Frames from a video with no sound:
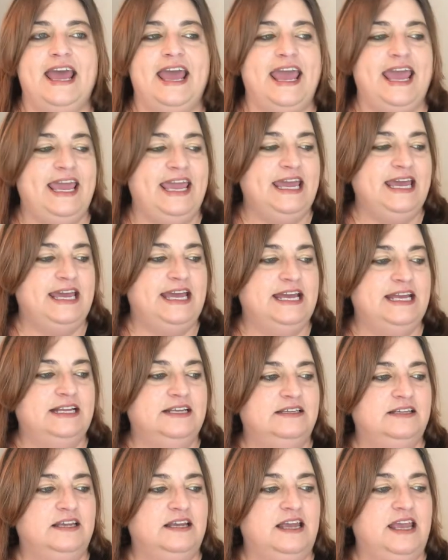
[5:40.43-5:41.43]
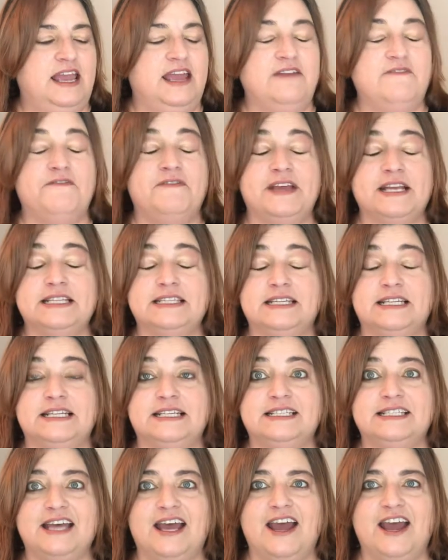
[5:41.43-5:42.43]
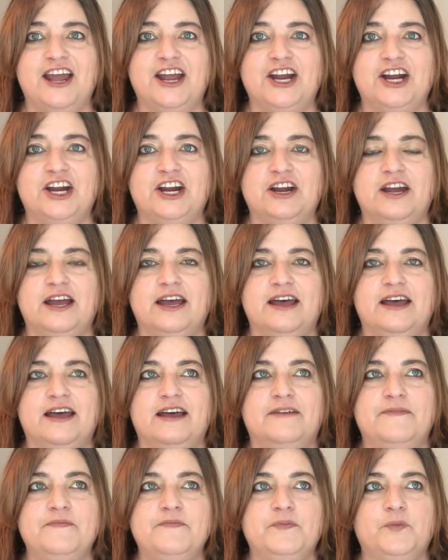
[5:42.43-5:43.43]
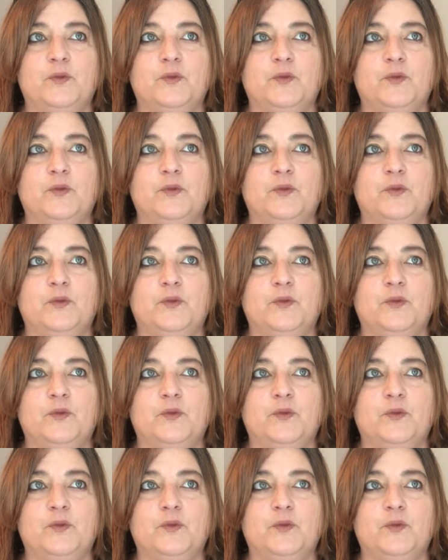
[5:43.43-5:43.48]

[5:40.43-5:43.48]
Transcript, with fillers: And it fits an entire, uh,